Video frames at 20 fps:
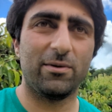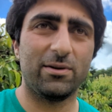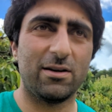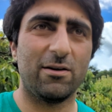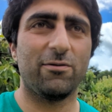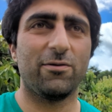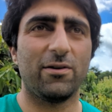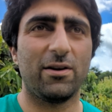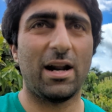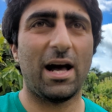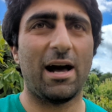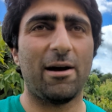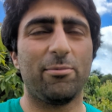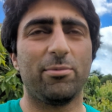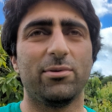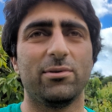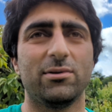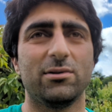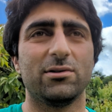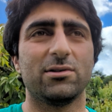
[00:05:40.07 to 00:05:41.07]
different
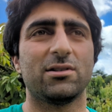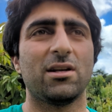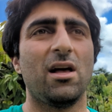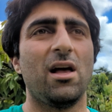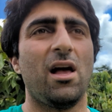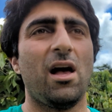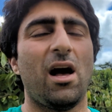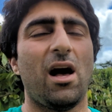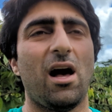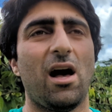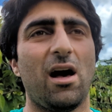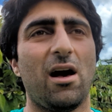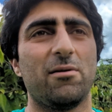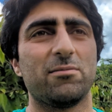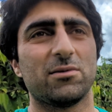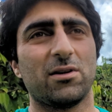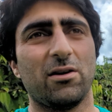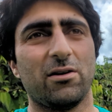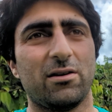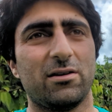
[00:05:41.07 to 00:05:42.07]
apples.
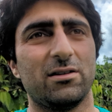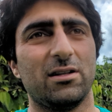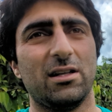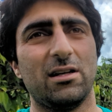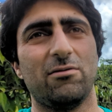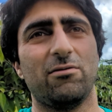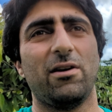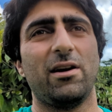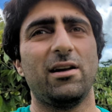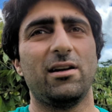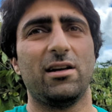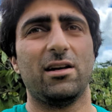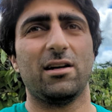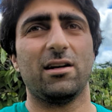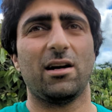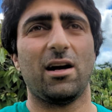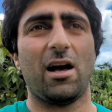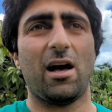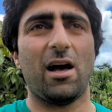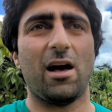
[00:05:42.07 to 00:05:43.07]
Currently reading